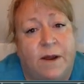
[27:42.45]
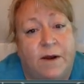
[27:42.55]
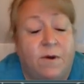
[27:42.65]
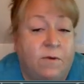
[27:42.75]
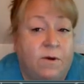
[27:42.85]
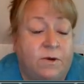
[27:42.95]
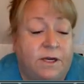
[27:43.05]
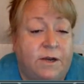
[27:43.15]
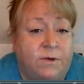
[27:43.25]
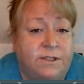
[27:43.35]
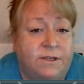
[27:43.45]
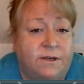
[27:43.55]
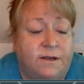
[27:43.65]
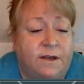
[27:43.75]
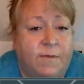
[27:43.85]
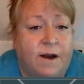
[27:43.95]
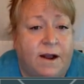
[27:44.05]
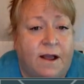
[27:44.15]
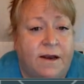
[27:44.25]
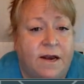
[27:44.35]
But it, it, it was a, I mean,
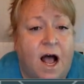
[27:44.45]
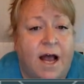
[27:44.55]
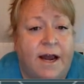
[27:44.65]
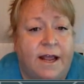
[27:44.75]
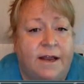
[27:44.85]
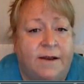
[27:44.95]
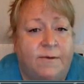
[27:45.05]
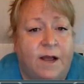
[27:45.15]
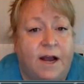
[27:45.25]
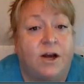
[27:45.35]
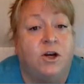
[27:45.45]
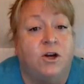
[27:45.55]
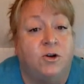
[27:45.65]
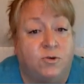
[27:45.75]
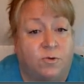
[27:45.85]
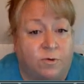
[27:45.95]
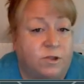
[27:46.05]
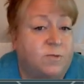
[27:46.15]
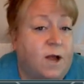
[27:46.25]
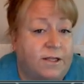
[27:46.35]
a, not a, an unusual
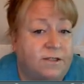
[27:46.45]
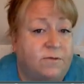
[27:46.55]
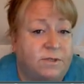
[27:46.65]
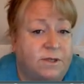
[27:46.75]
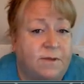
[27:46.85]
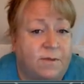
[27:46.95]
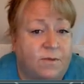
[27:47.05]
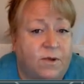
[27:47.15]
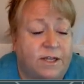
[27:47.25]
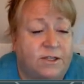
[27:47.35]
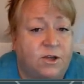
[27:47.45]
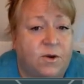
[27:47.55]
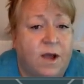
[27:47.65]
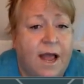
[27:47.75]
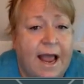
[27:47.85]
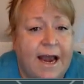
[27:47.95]
response from some people, and so,